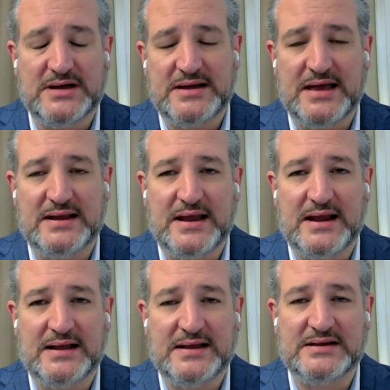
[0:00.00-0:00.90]
And and,
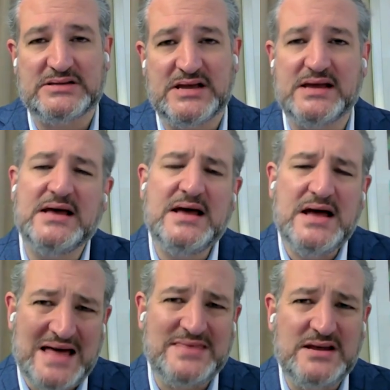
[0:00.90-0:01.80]
and I got to say,
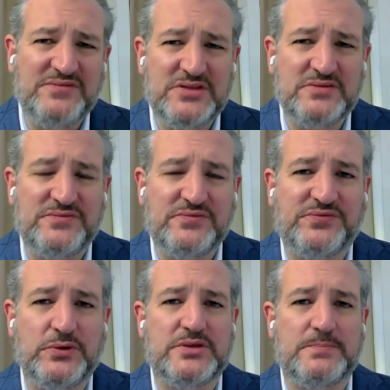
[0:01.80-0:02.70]
I think for the
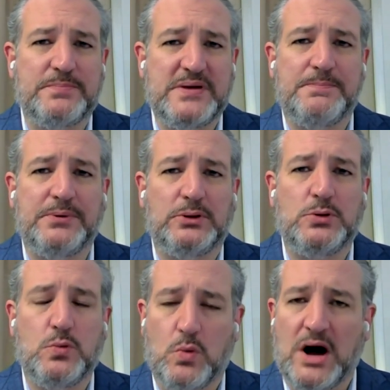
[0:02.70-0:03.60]
for the people
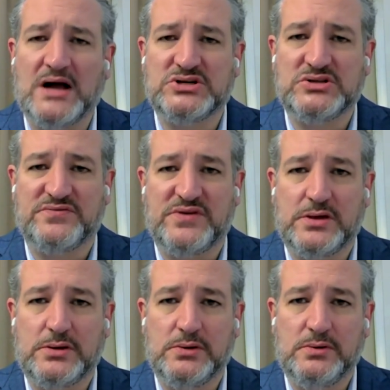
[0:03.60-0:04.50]
who watch The
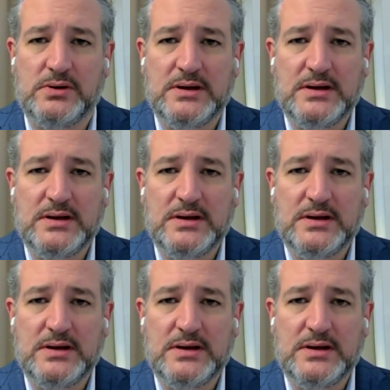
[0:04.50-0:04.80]
View,